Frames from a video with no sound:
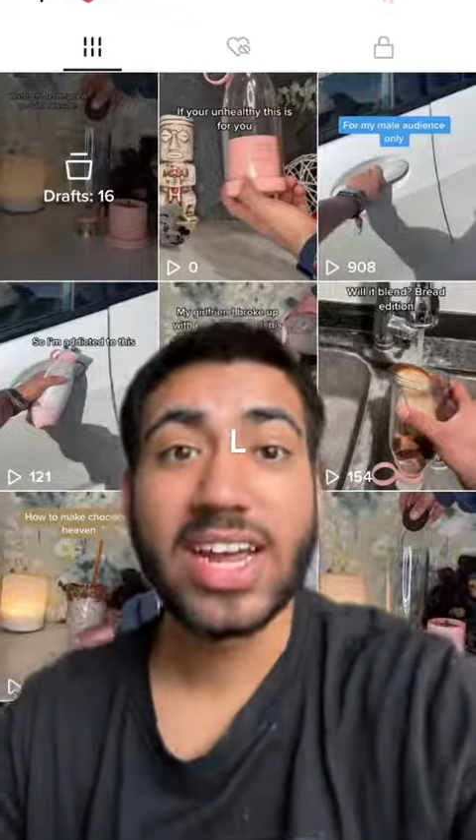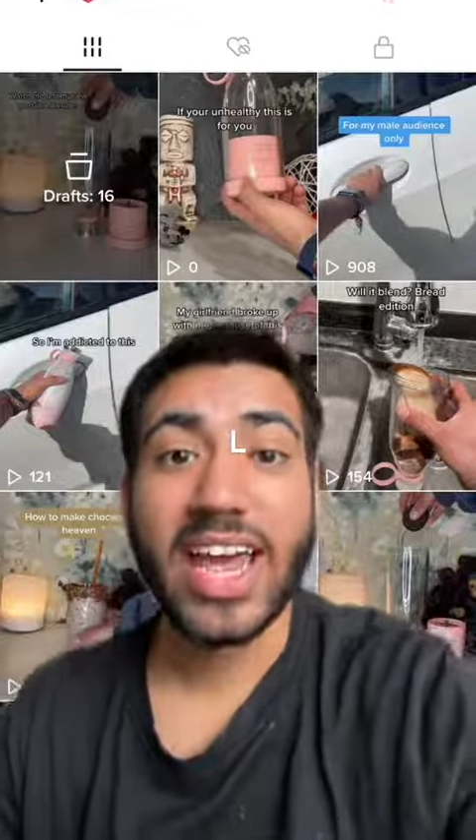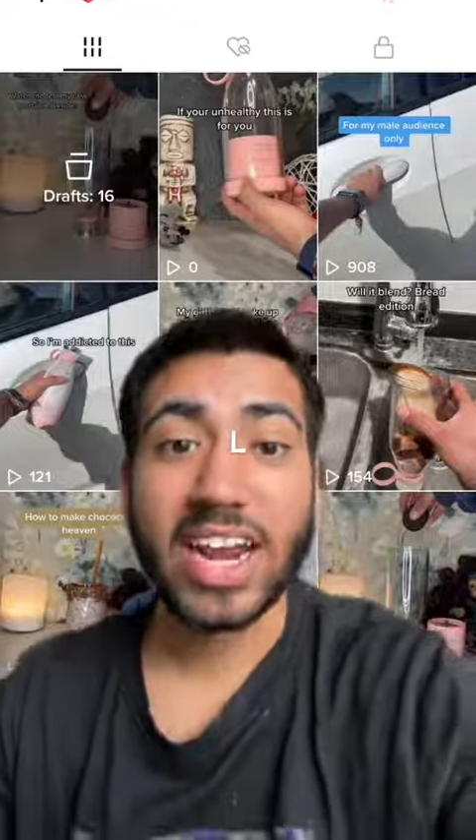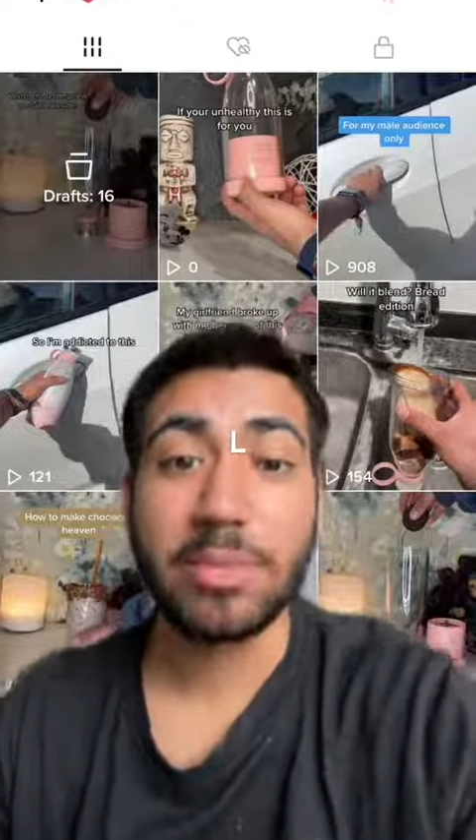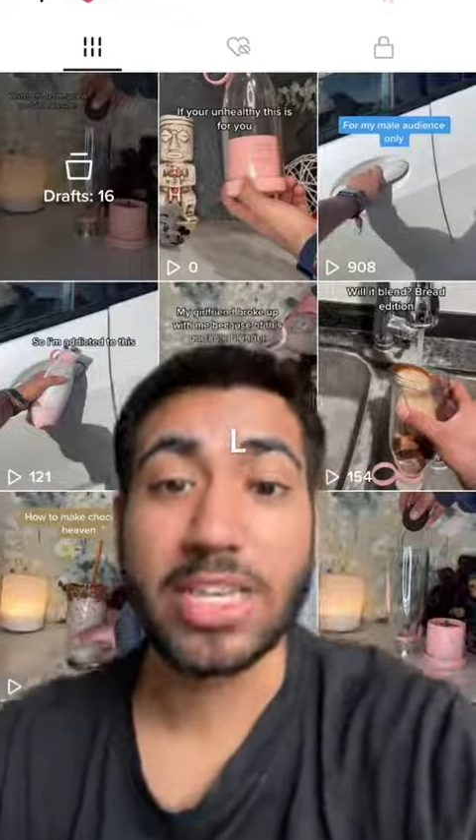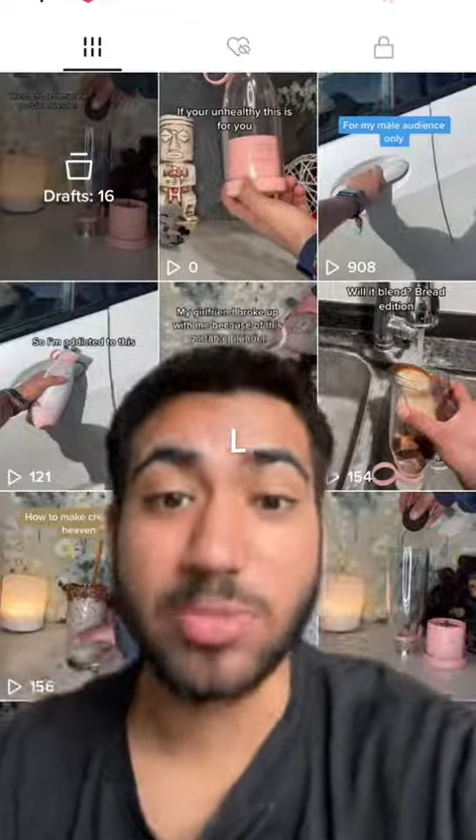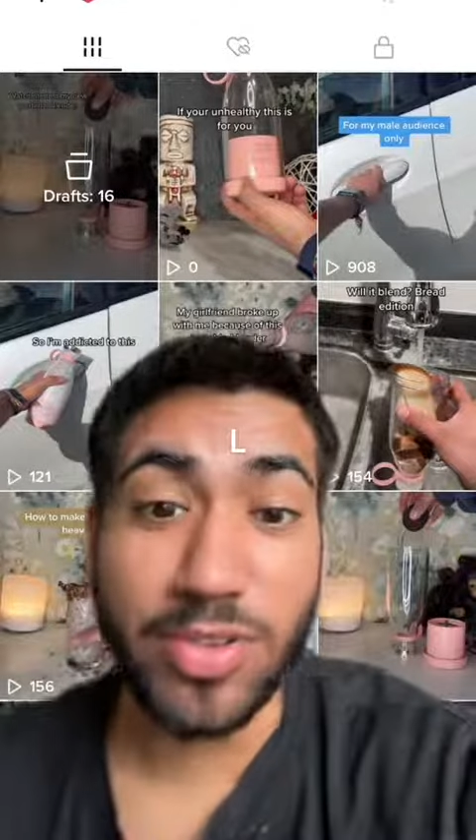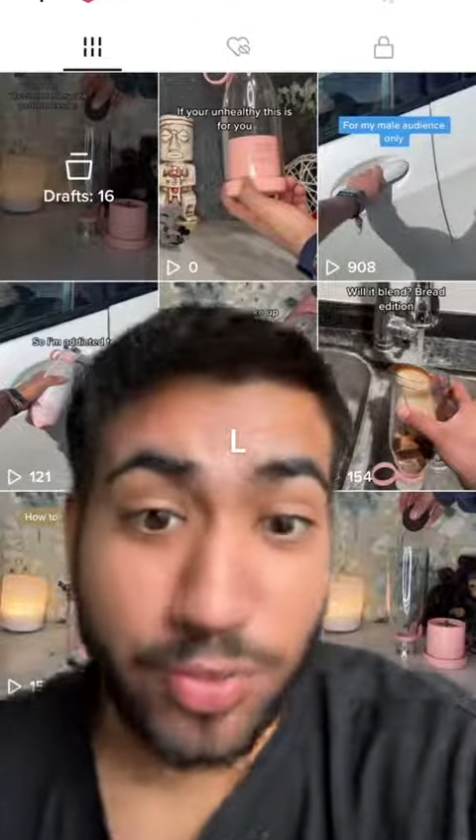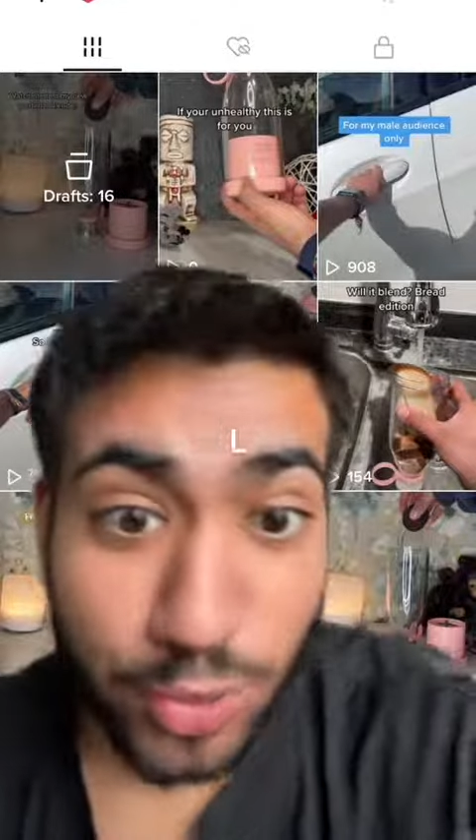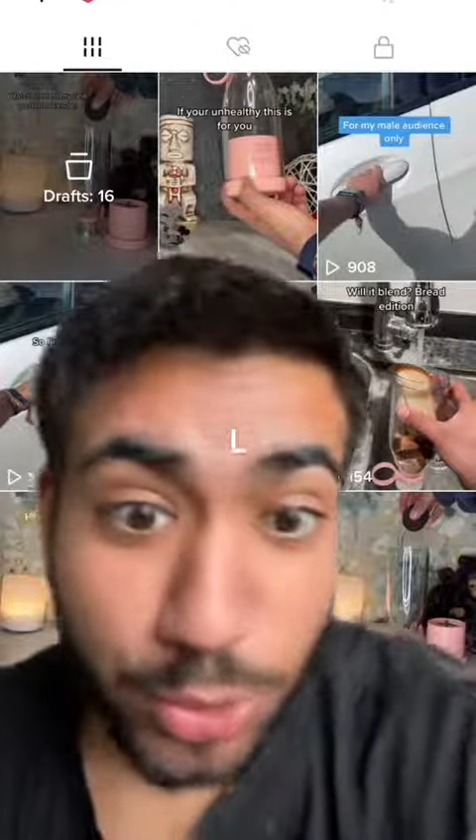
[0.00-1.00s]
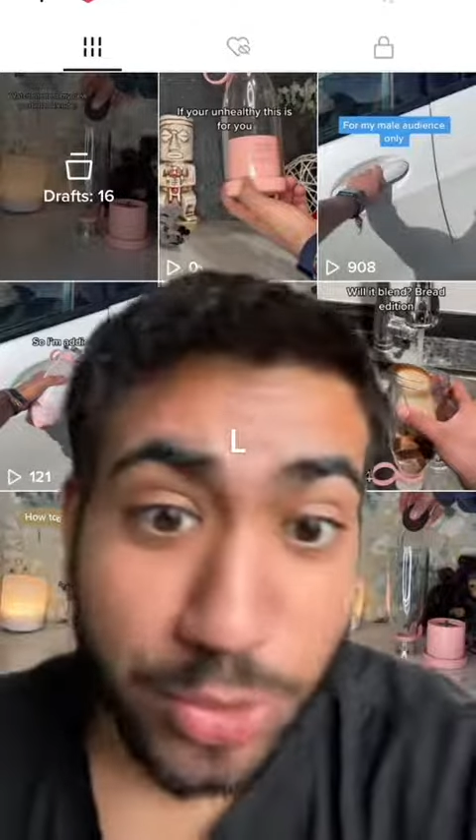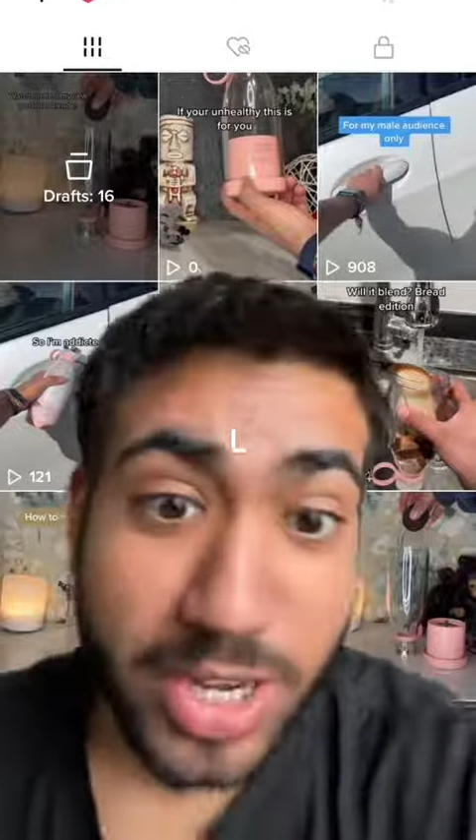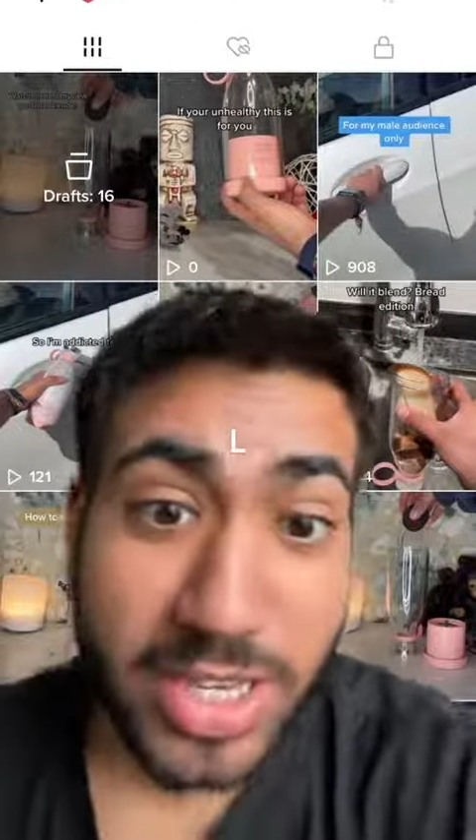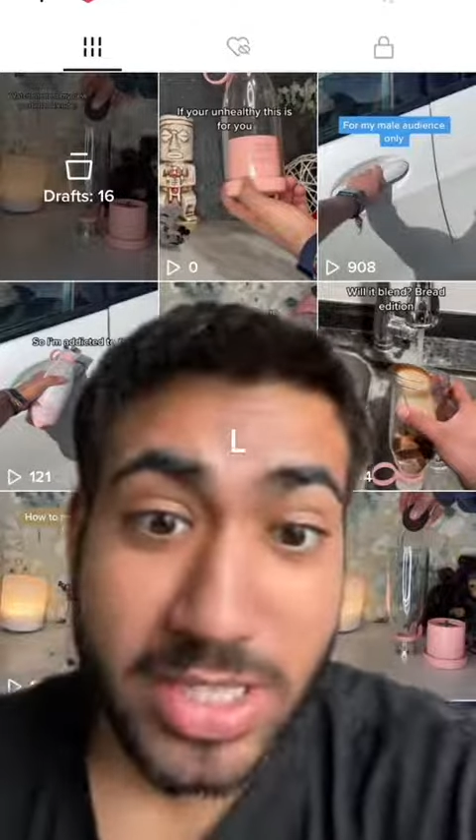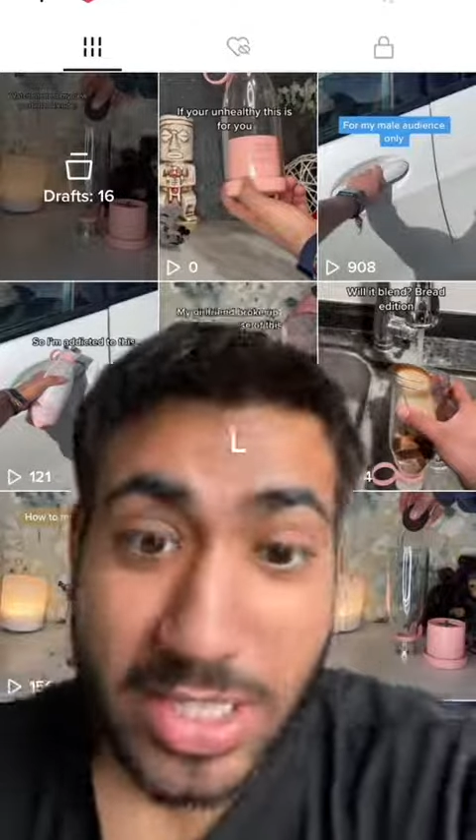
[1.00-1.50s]
and it makes me
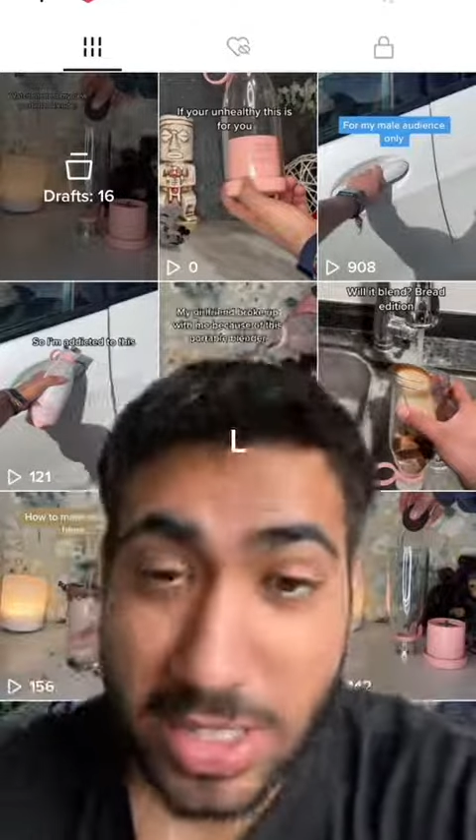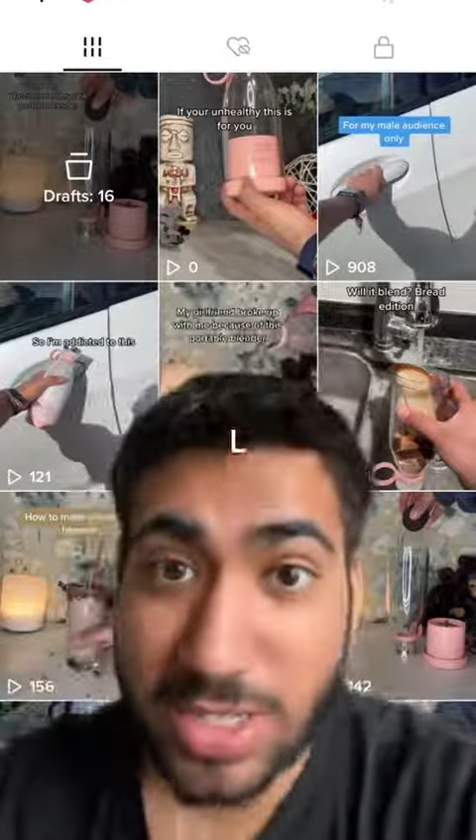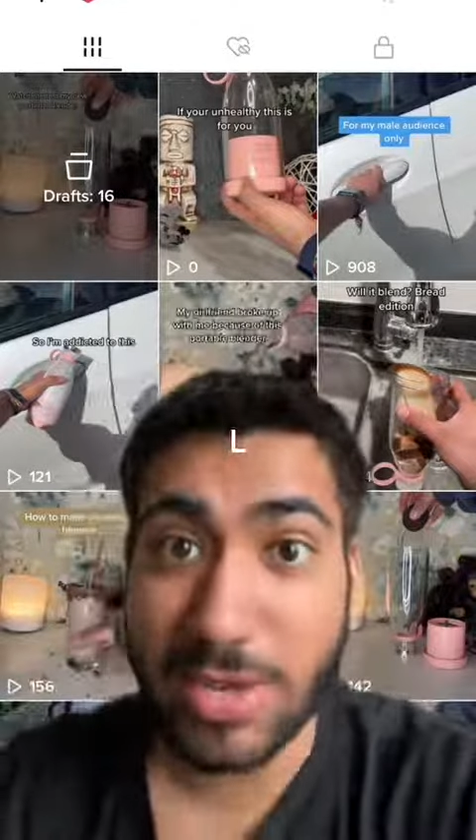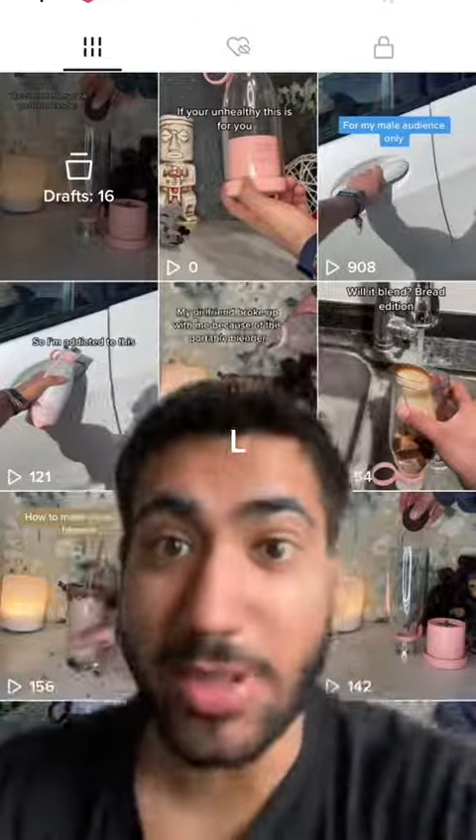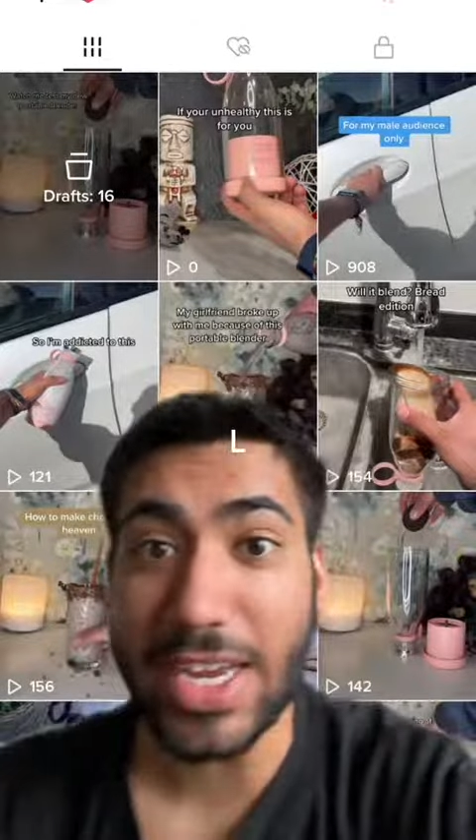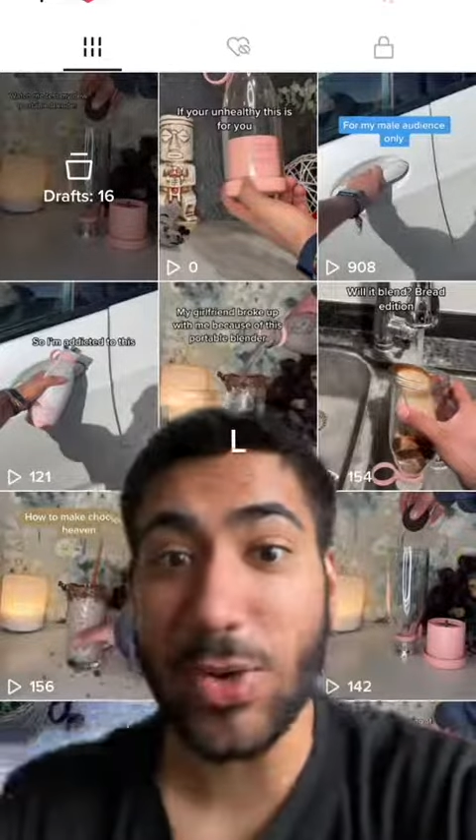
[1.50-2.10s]
furious because I'm like,